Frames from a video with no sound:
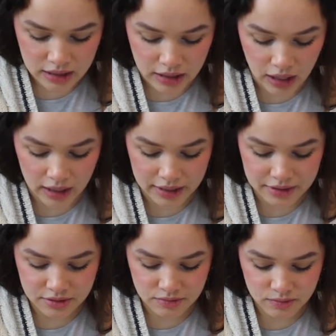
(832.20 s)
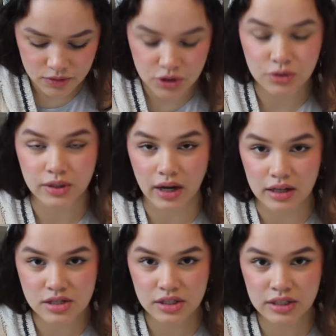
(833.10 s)
gone to the
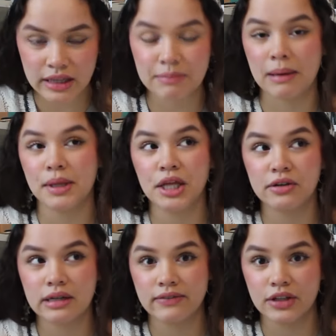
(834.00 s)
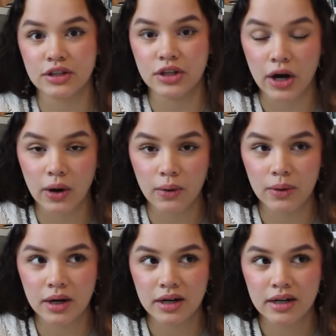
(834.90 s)
concert. Like maybe they don't even
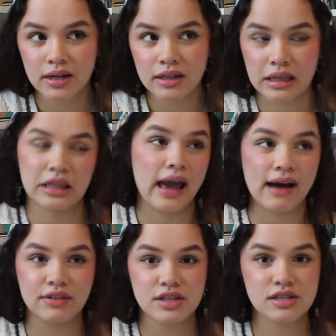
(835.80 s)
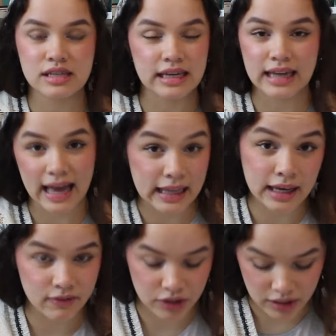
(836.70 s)
know, like they haven't seen any
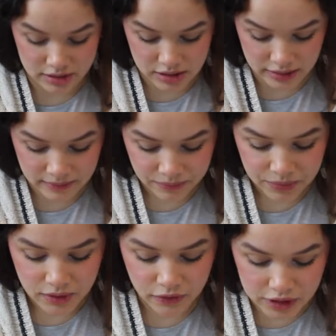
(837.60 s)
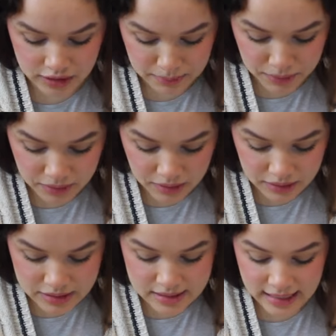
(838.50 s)
of the concert. For example,
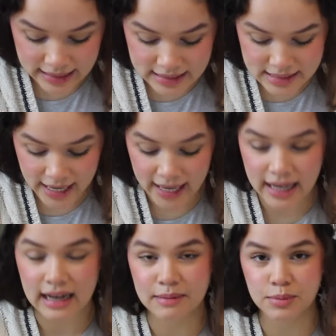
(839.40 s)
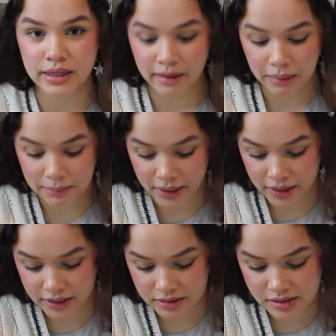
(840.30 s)
the second day I'm bringing my
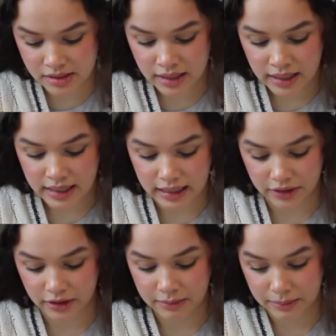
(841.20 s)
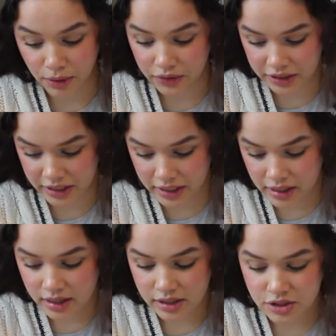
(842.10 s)
parents and I think my brother
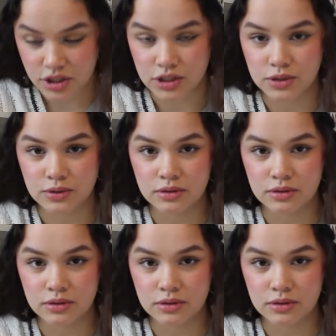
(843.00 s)
to